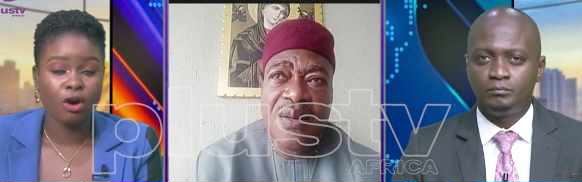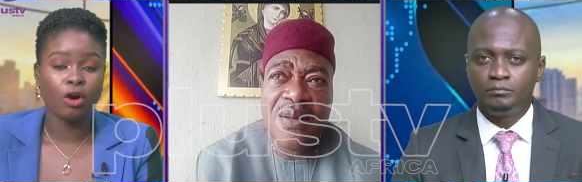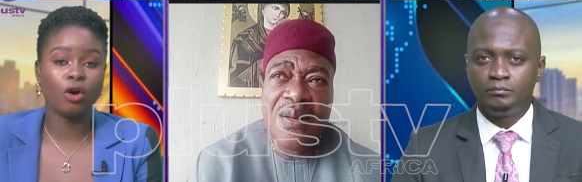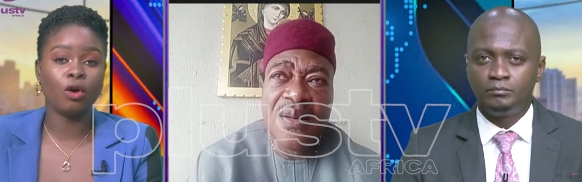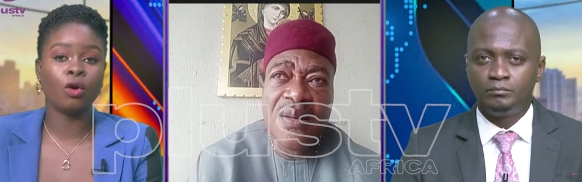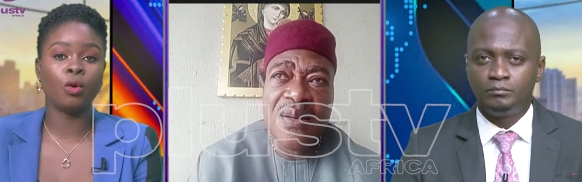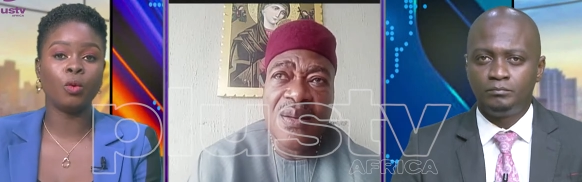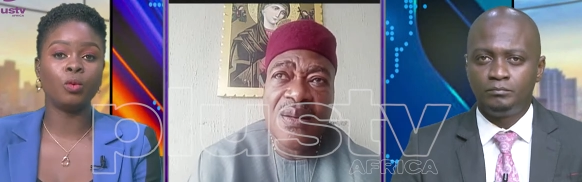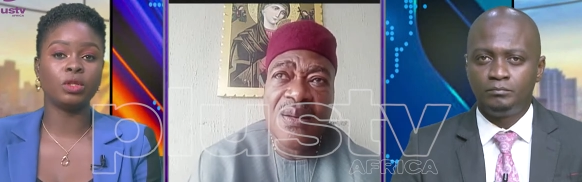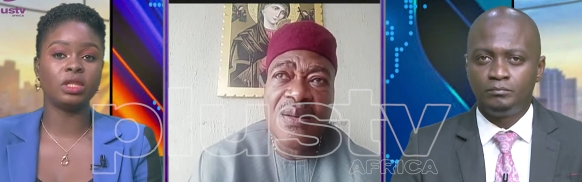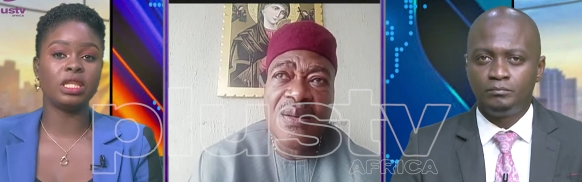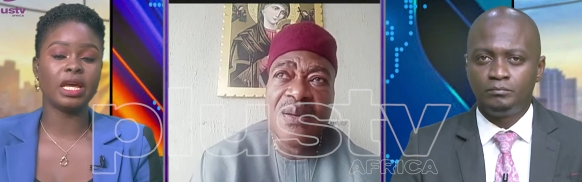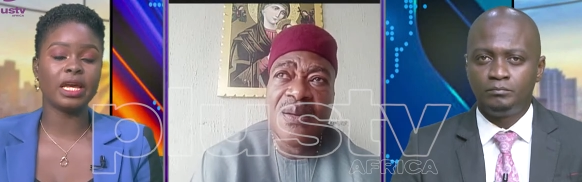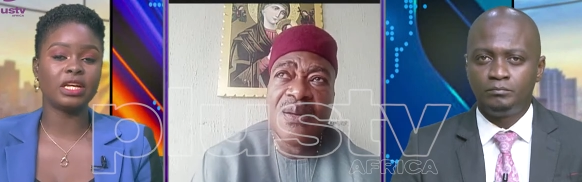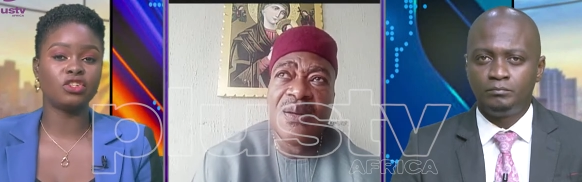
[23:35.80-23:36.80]
Speaker 1: or would
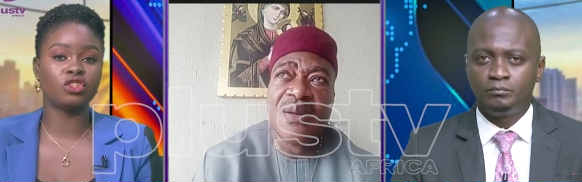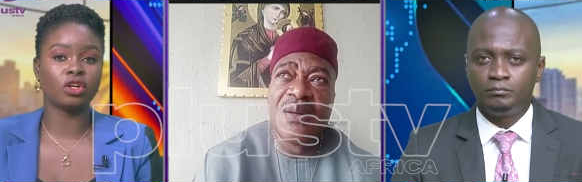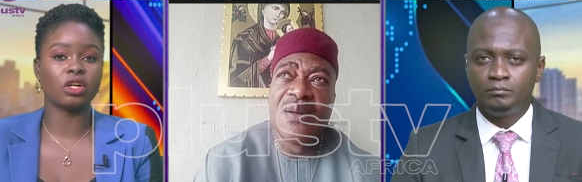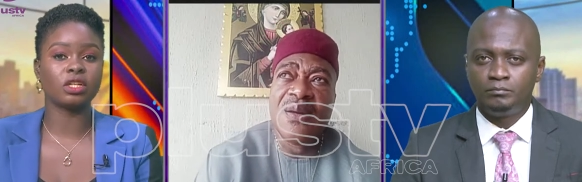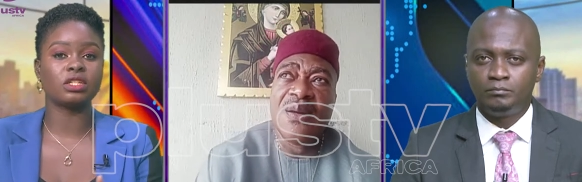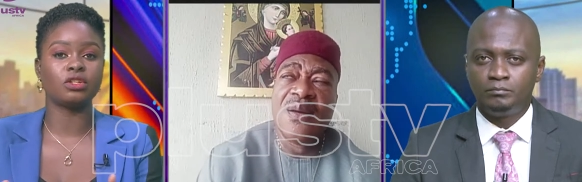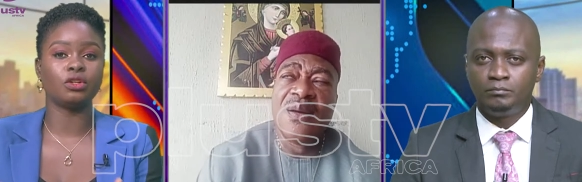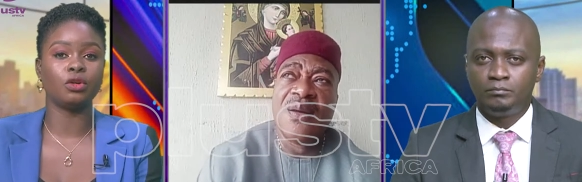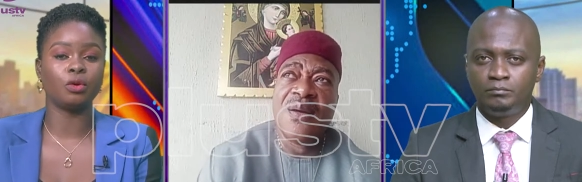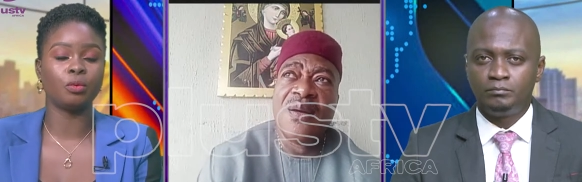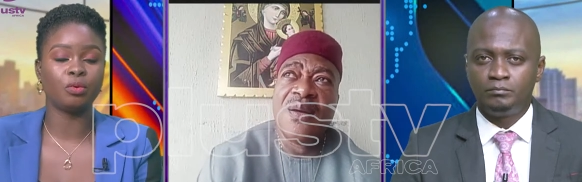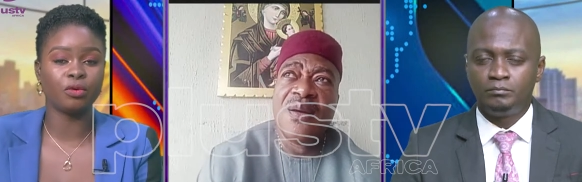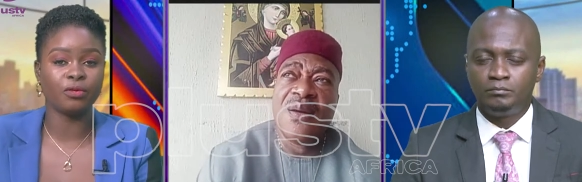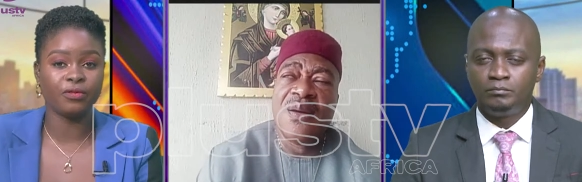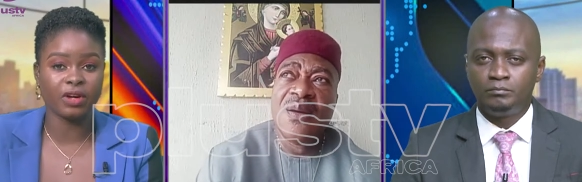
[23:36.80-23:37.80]
they just, you know,
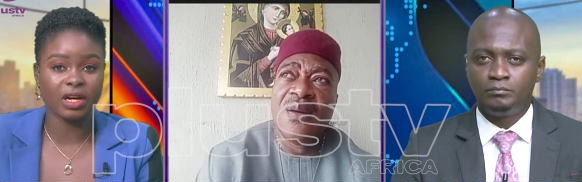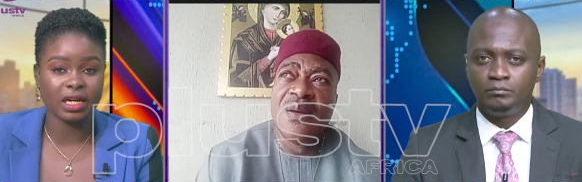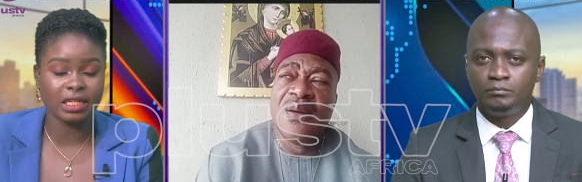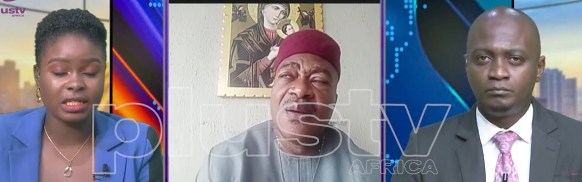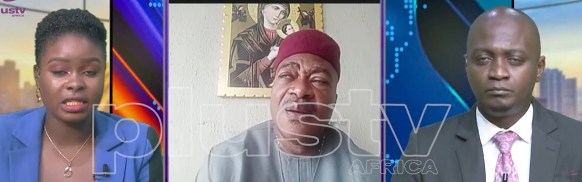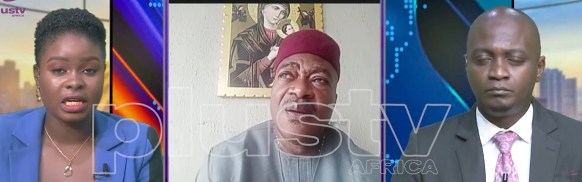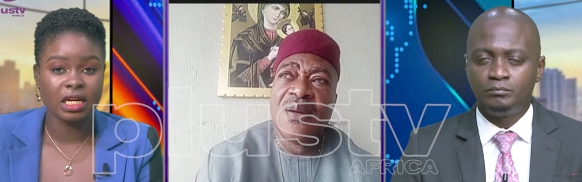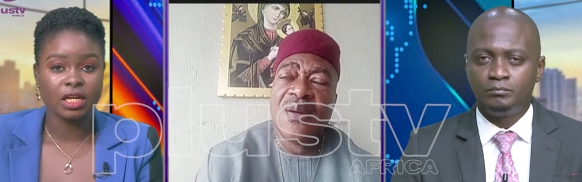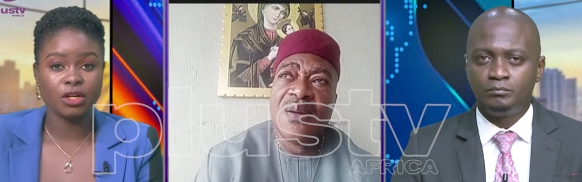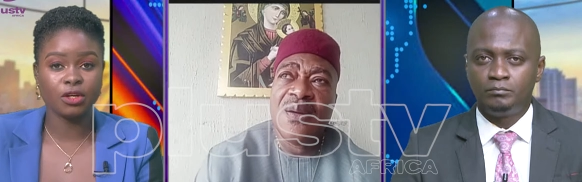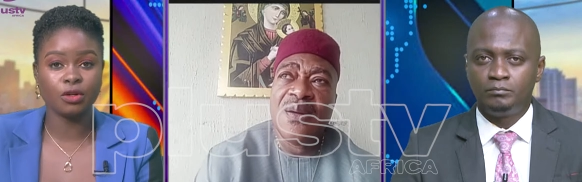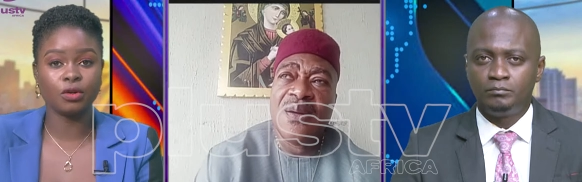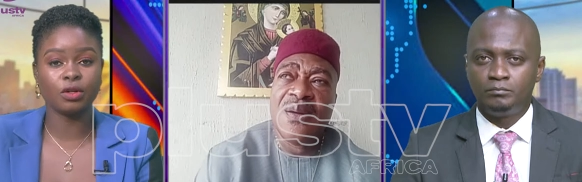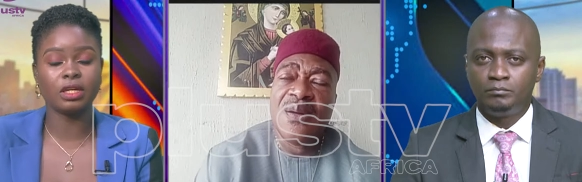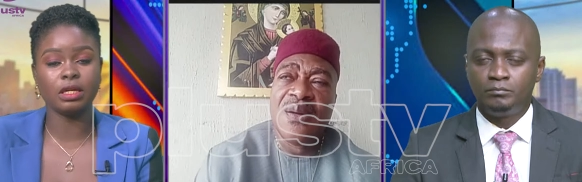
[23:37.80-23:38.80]
provide, you
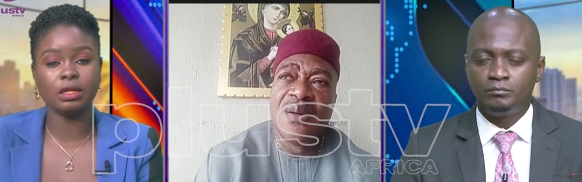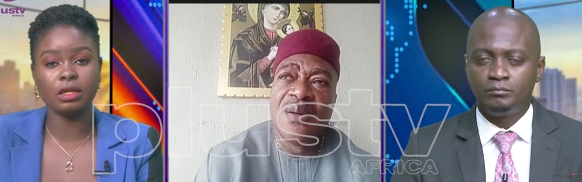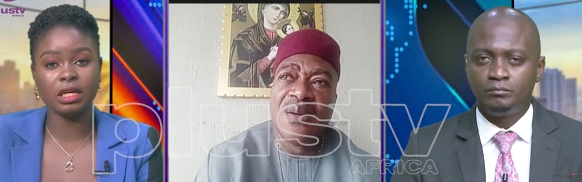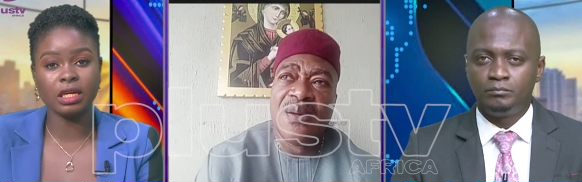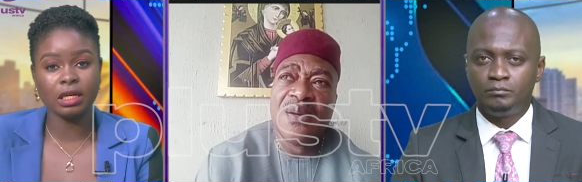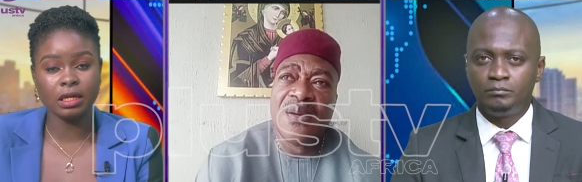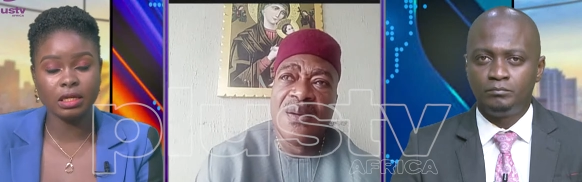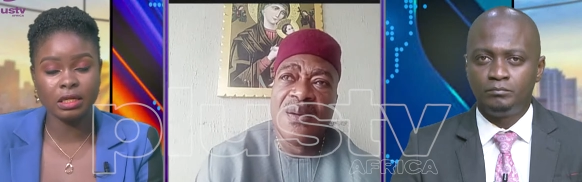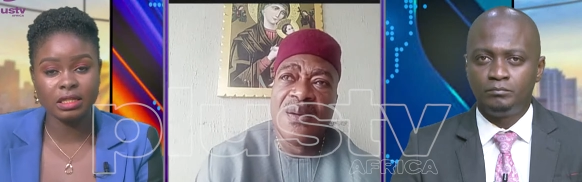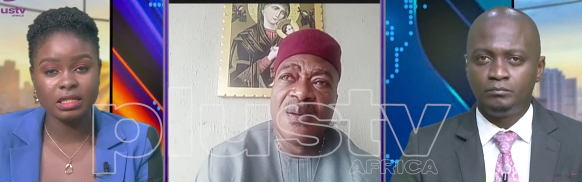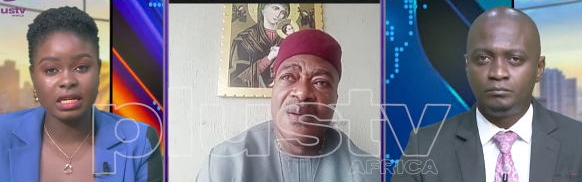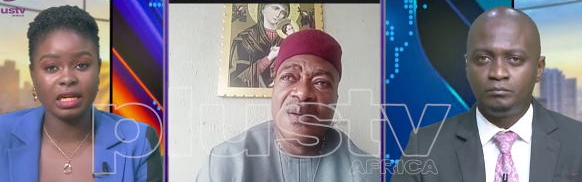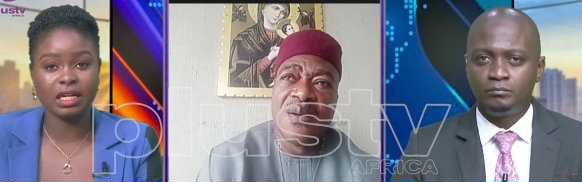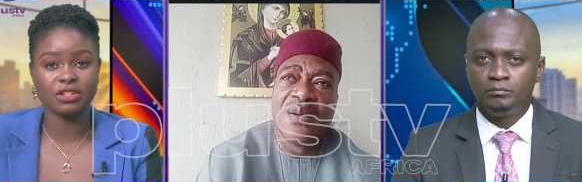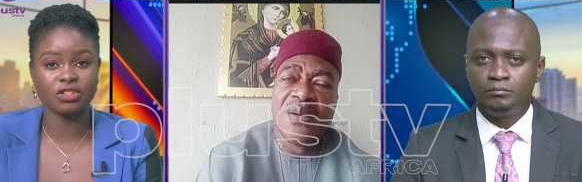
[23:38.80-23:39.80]
know,
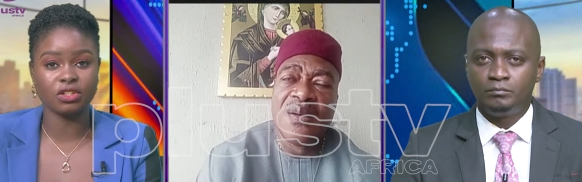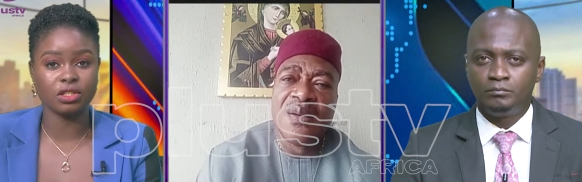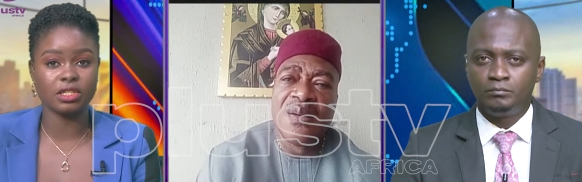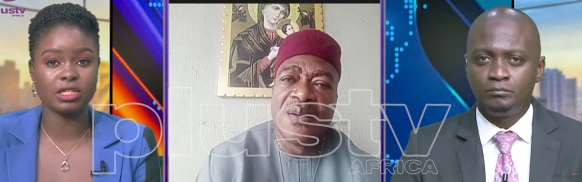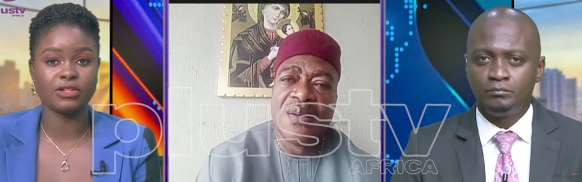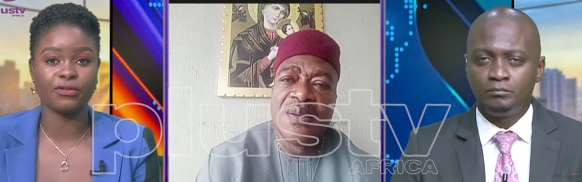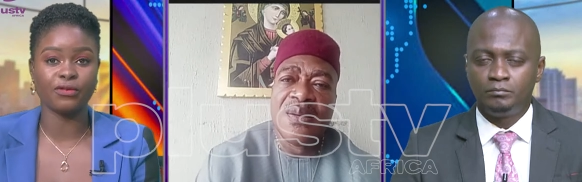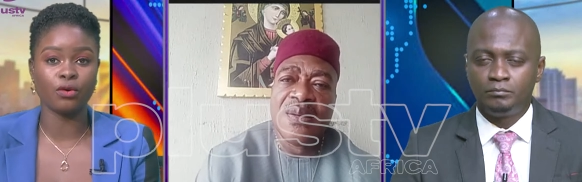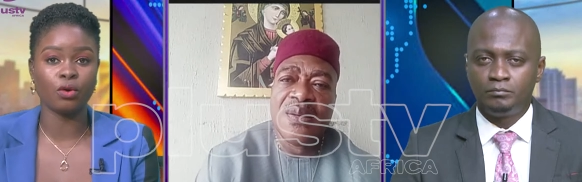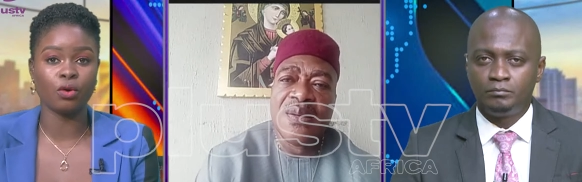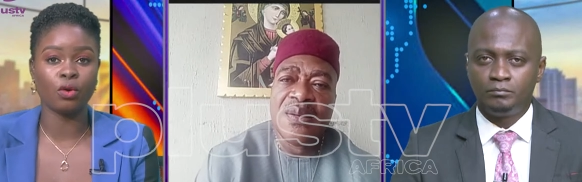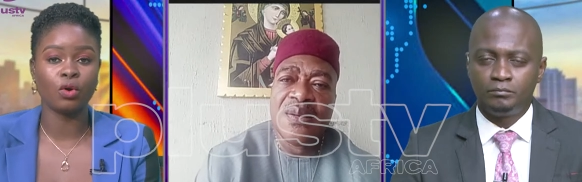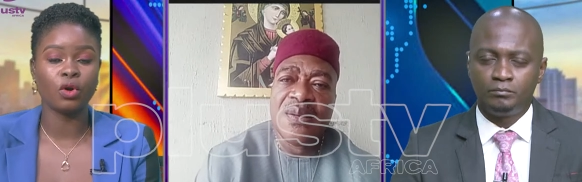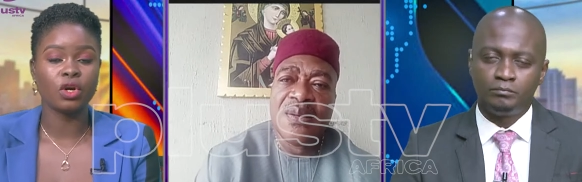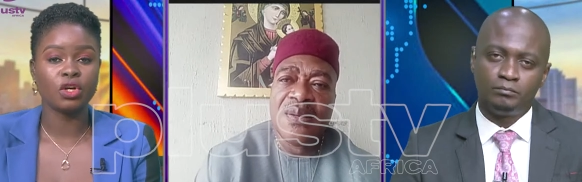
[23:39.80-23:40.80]
intelligence
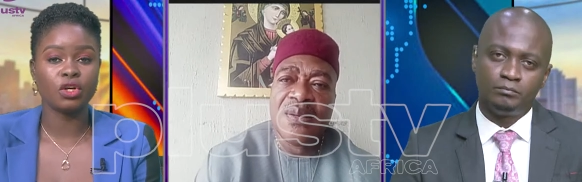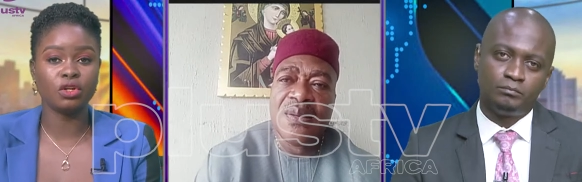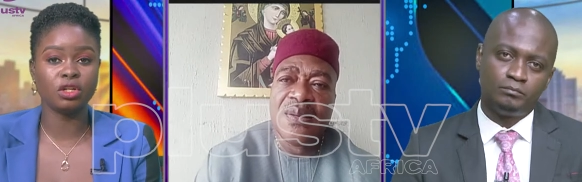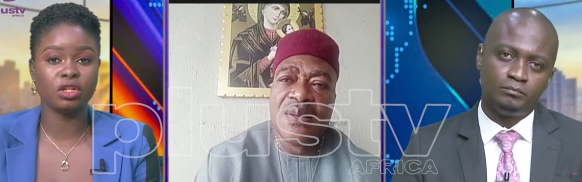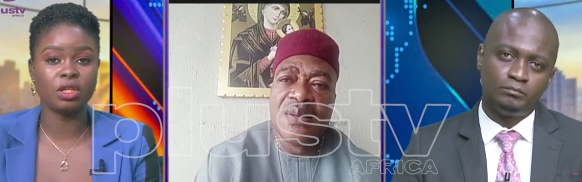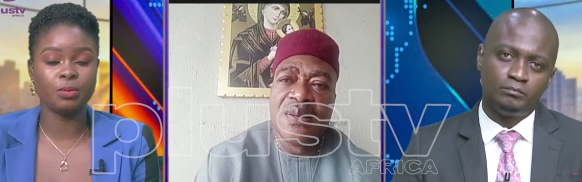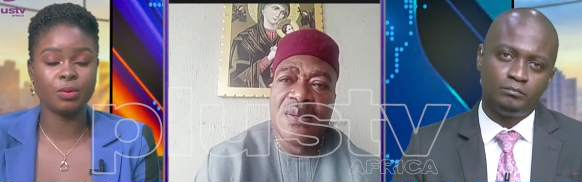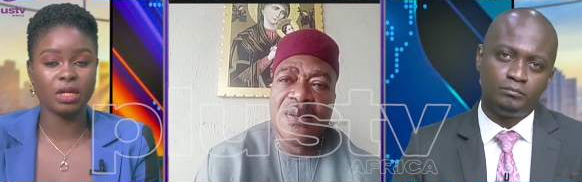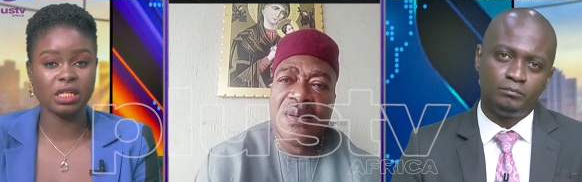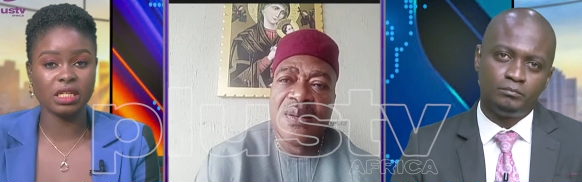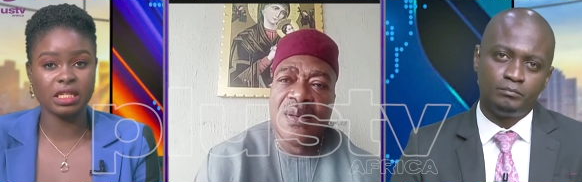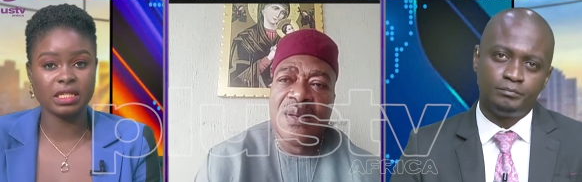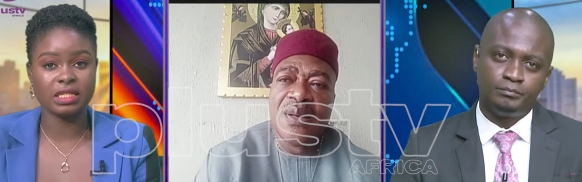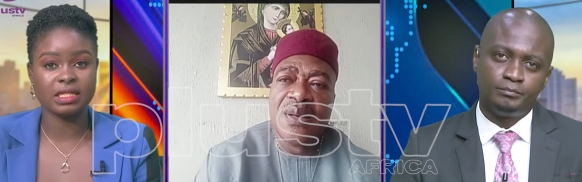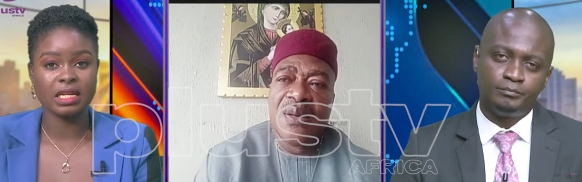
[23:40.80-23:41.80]
for, you know, the
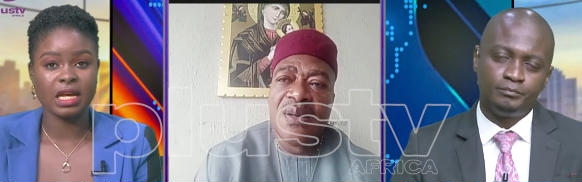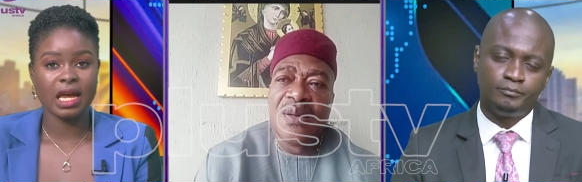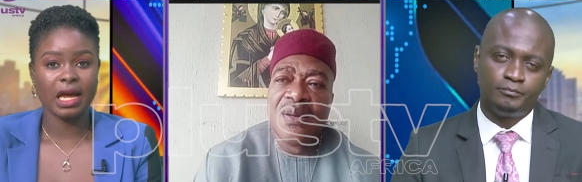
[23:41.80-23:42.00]
police?